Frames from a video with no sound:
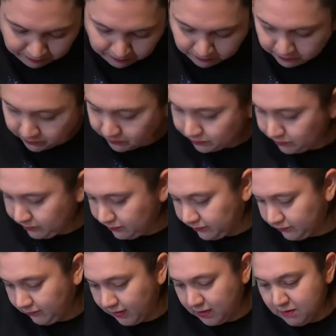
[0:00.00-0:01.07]

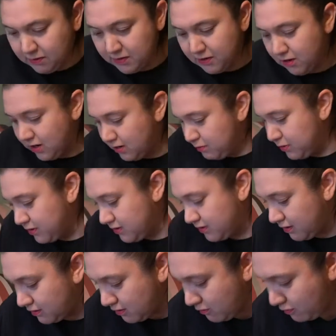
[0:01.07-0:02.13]
let me go ahead and put this on the